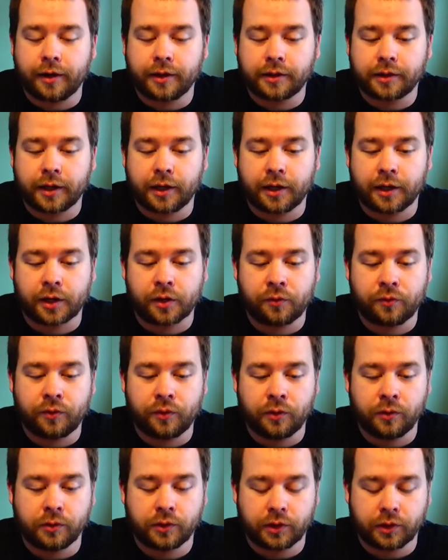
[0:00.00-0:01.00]
It's kind of
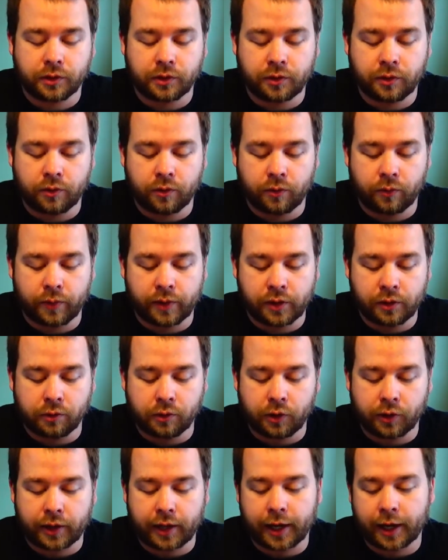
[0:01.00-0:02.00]
confusing too when you
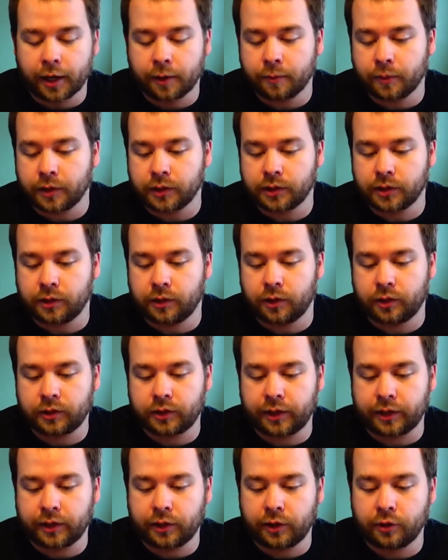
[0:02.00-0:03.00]
look at them because it looks
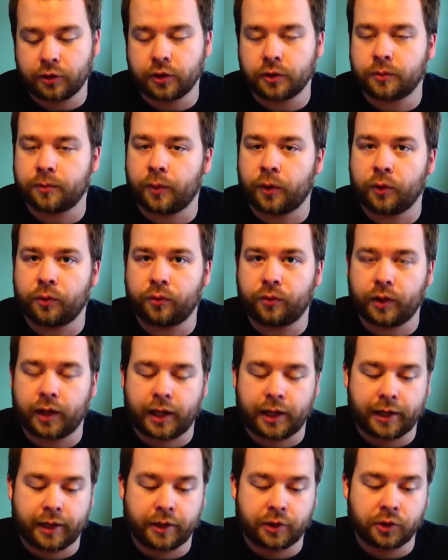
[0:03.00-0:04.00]
like they're just both
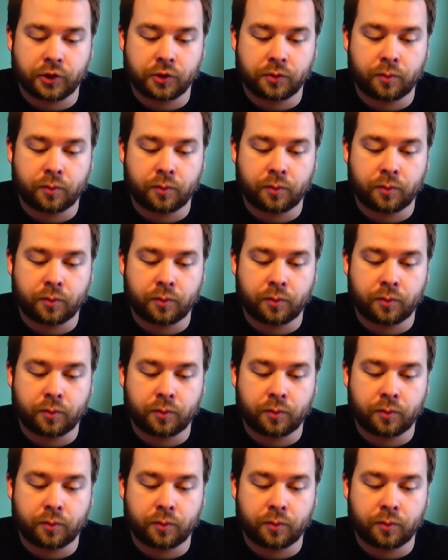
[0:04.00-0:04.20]
flat edges.